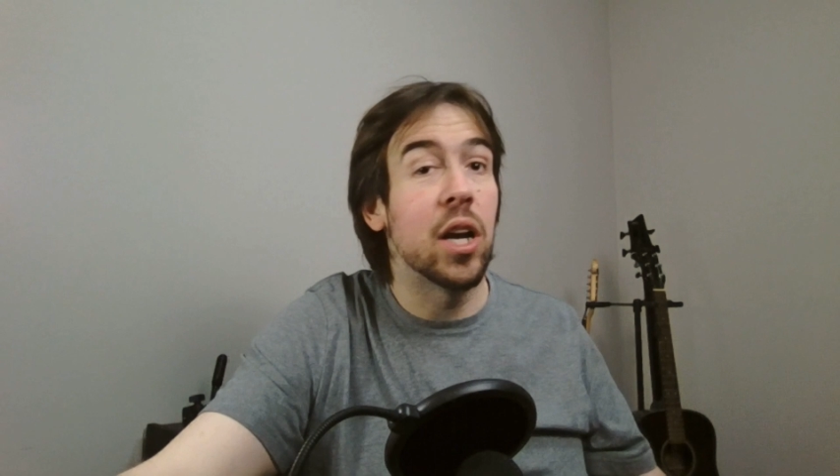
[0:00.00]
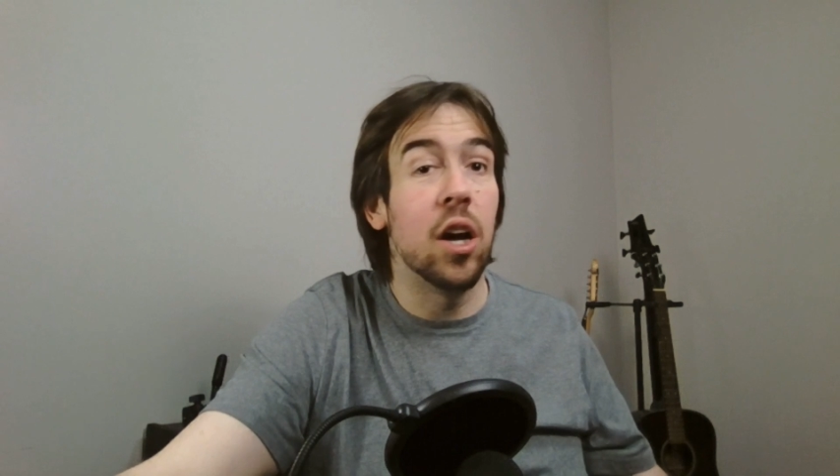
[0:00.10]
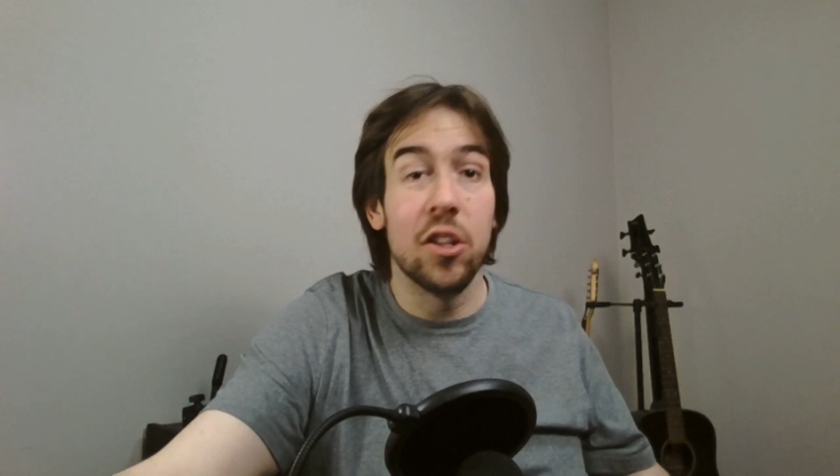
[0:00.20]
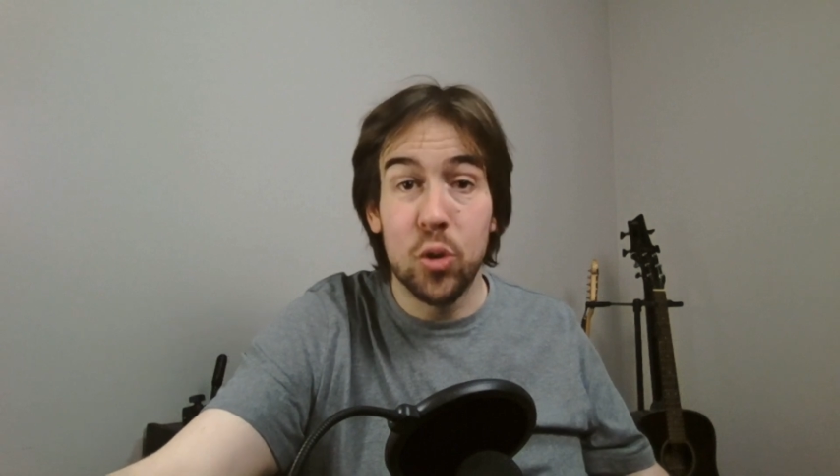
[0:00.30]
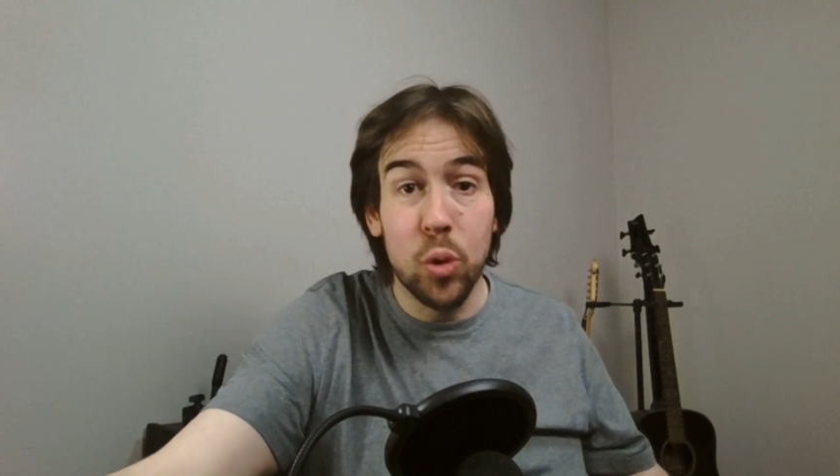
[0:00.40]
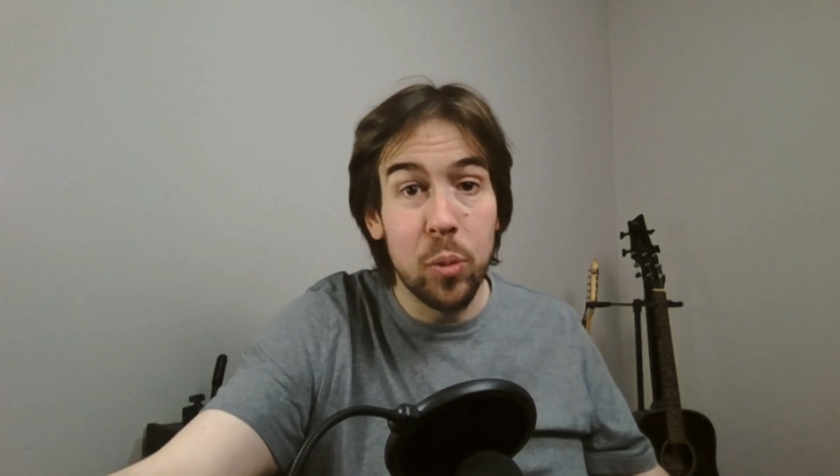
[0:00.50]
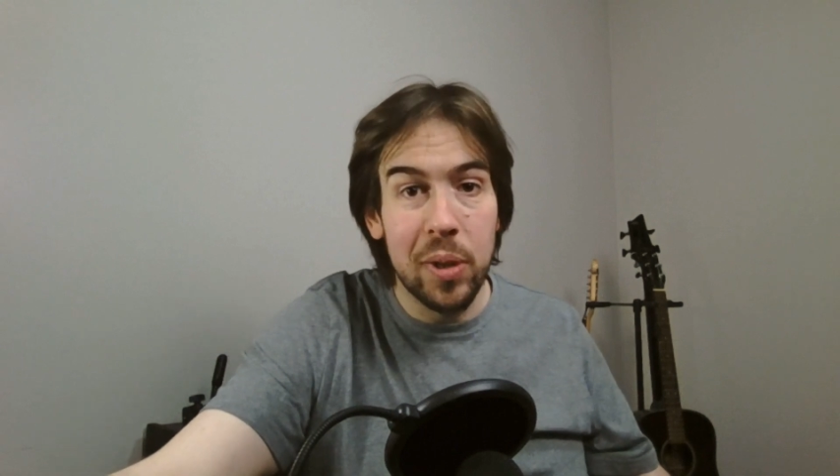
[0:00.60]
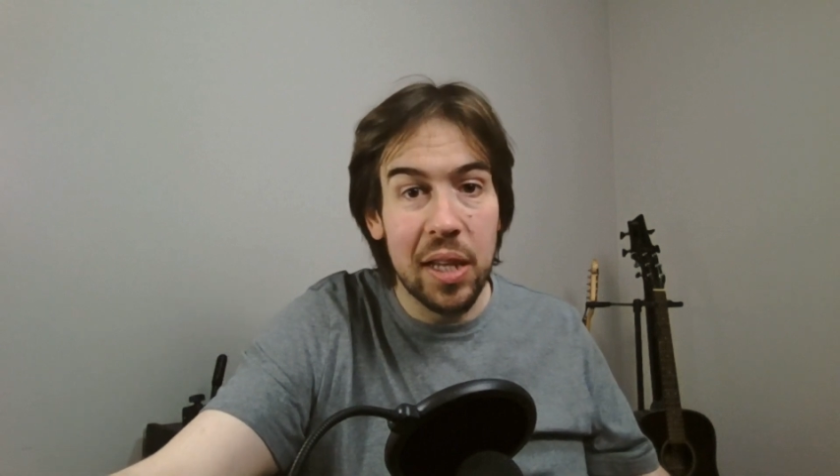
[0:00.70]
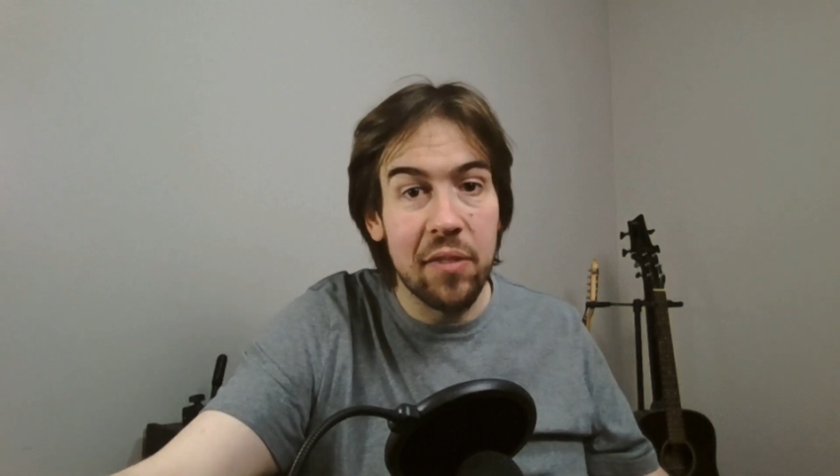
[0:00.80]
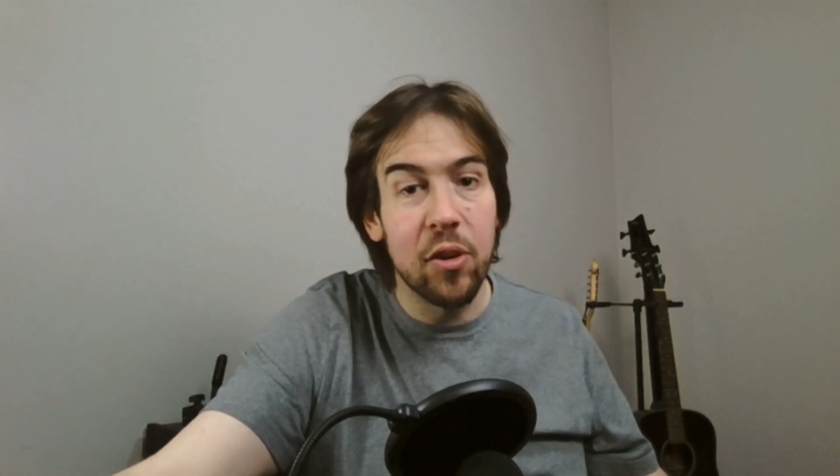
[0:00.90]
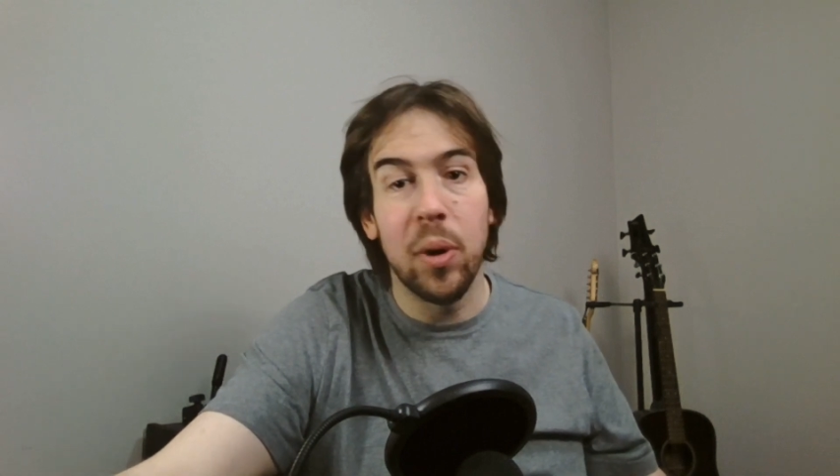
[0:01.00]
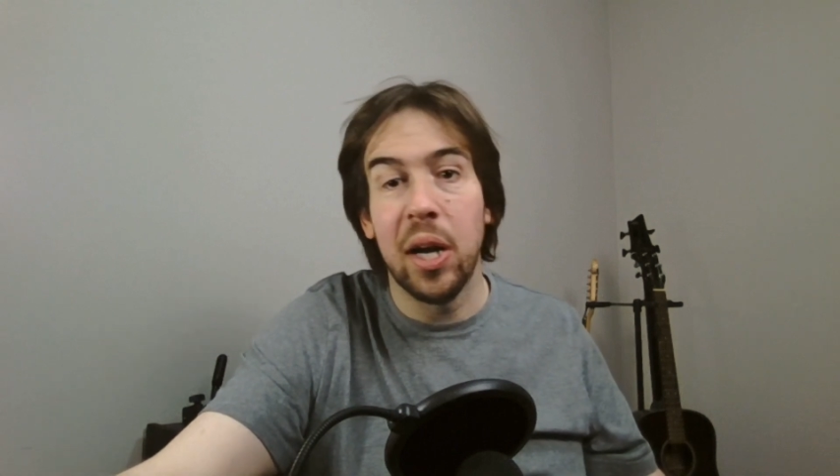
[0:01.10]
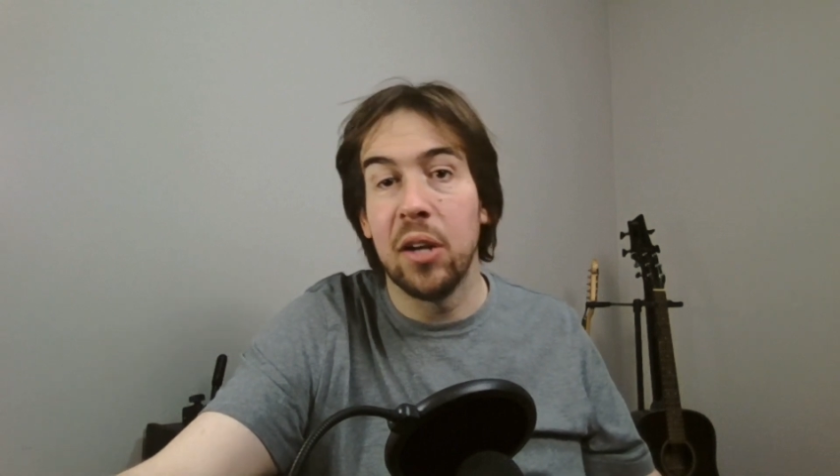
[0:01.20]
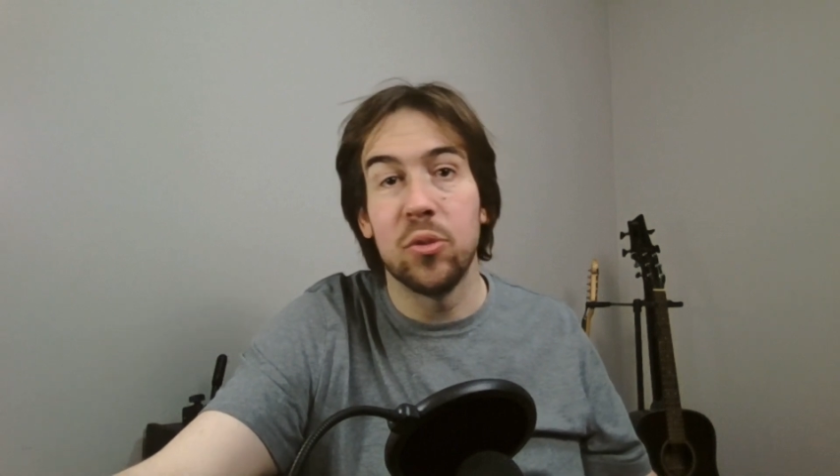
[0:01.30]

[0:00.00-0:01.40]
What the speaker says: I call a true believer when I